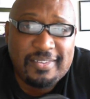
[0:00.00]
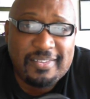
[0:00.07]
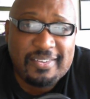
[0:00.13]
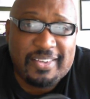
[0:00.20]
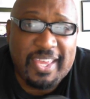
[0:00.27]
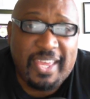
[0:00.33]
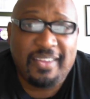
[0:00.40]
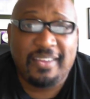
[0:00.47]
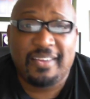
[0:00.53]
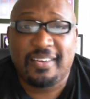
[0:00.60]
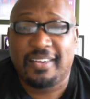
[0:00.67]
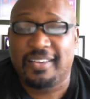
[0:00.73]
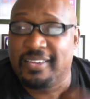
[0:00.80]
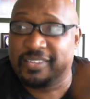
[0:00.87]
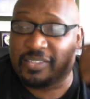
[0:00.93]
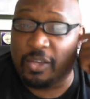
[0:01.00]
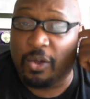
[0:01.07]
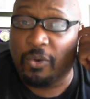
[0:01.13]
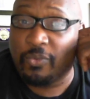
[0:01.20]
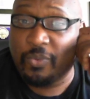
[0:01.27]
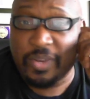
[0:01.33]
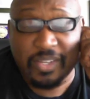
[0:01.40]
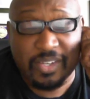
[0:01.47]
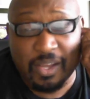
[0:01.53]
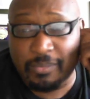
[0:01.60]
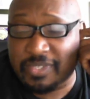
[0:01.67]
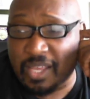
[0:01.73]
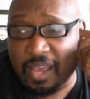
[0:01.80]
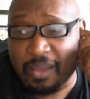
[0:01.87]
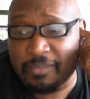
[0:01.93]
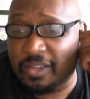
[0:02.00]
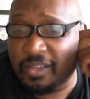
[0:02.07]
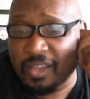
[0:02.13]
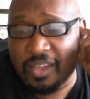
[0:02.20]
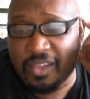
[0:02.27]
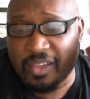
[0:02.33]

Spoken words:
Okay? So when it comes time to,